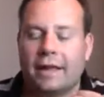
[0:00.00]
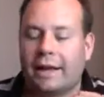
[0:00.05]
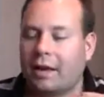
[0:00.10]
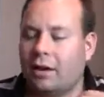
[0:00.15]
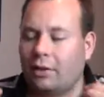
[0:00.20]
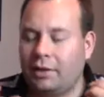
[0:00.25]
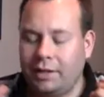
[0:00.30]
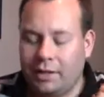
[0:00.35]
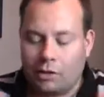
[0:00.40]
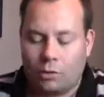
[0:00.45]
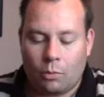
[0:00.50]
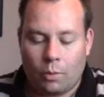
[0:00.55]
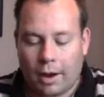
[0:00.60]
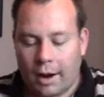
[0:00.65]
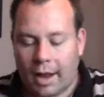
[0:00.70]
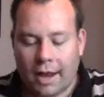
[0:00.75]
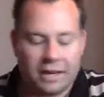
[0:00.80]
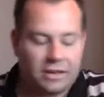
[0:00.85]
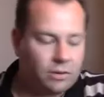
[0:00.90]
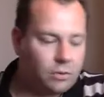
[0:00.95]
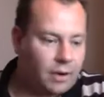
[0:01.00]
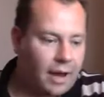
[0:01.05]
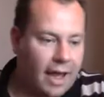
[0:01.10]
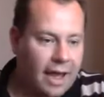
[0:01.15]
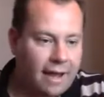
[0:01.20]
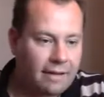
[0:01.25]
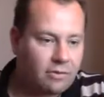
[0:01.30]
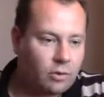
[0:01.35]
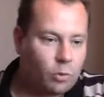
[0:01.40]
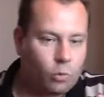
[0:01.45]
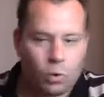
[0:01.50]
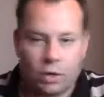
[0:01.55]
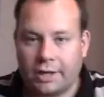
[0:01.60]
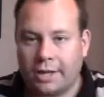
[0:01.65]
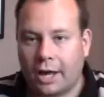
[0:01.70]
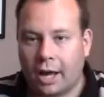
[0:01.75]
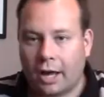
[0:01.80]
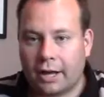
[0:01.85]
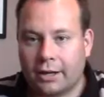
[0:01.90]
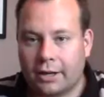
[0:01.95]
Like, you know what, I don't have a
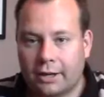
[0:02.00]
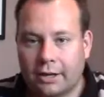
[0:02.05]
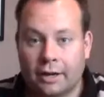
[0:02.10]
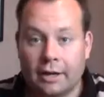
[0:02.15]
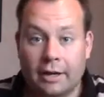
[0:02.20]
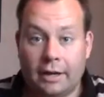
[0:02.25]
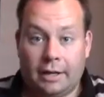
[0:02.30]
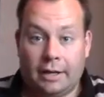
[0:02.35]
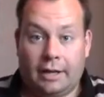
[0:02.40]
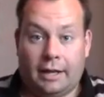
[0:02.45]
woodcutter